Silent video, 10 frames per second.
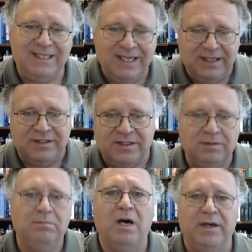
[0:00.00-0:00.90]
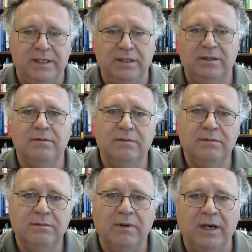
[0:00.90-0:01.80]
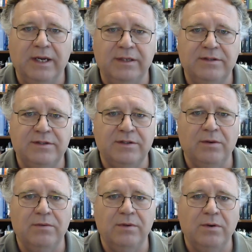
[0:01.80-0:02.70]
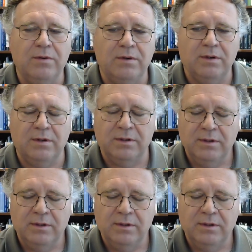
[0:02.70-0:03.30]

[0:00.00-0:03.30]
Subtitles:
its body, right? So your